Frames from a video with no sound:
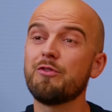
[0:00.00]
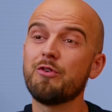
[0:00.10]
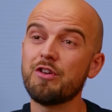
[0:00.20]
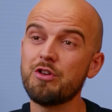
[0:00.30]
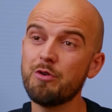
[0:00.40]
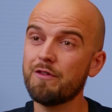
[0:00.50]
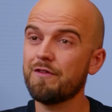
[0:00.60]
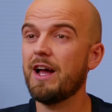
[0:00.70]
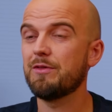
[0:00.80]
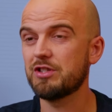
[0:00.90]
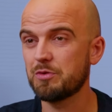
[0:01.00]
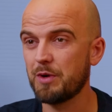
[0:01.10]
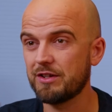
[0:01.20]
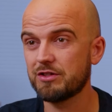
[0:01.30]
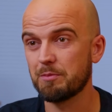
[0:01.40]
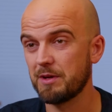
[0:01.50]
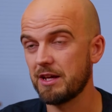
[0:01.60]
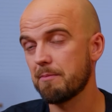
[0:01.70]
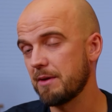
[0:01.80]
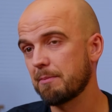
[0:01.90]
not you have found the switch to
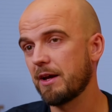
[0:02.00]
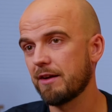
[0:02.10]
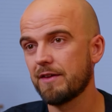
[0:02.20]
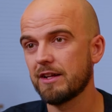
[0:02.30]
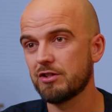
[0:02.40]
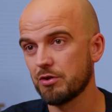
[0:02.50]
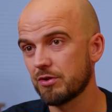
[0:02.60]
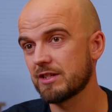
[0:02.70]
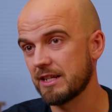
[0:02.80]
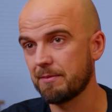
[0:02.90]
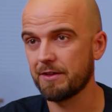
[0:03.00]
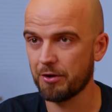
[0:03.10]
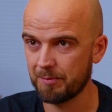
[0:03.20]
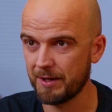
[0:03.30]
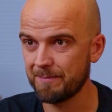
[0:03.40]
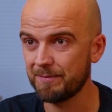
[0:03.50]
be a big benefit to your sleep therapy.